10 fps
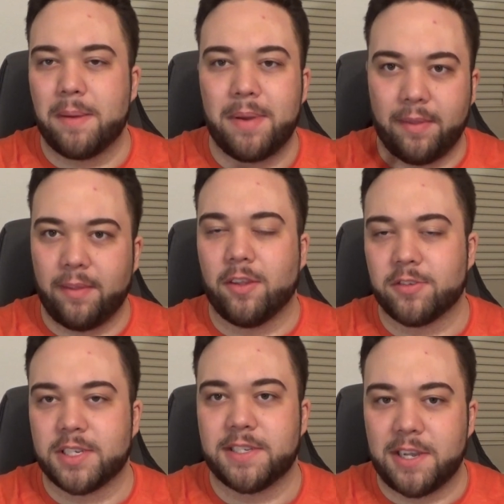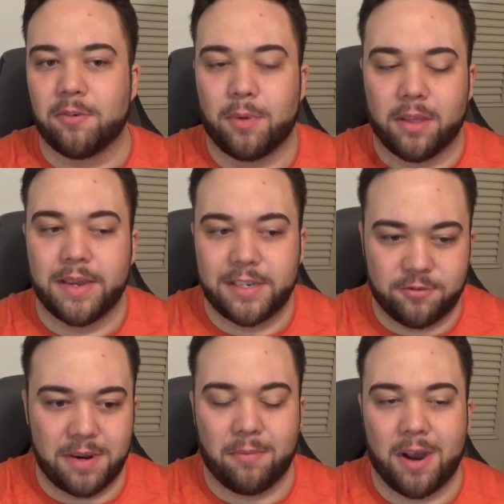Bentley Little's considered one of the
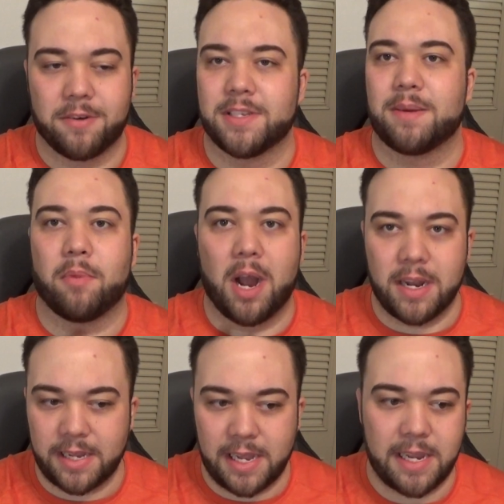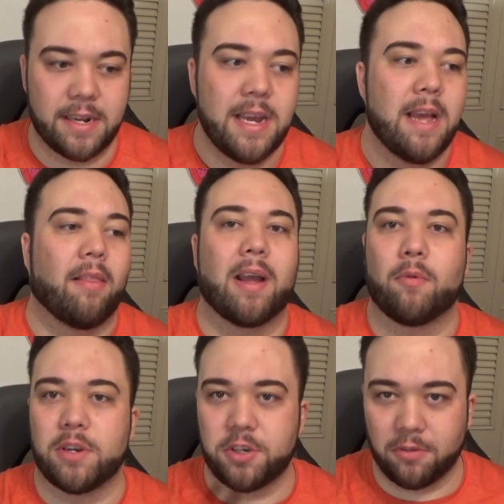extreme writers, like Brian Keene, like
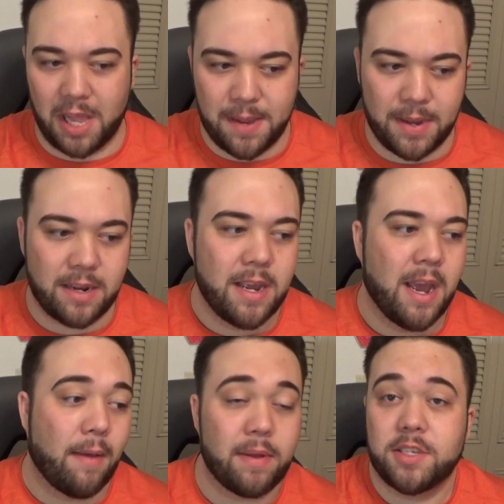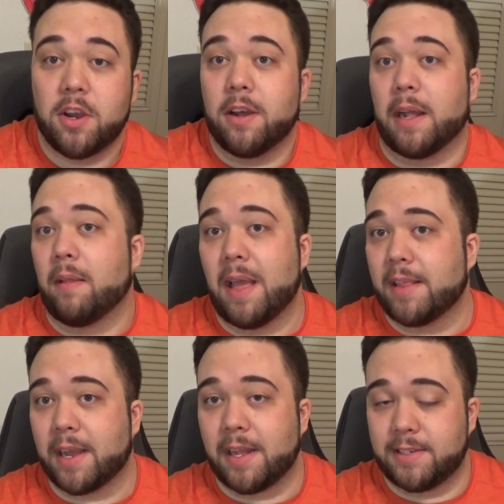Richard Lehman, and that's good. I like
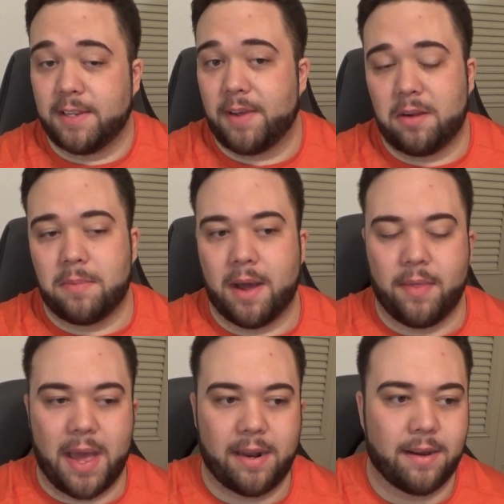that kind of stuff. I don't mind that.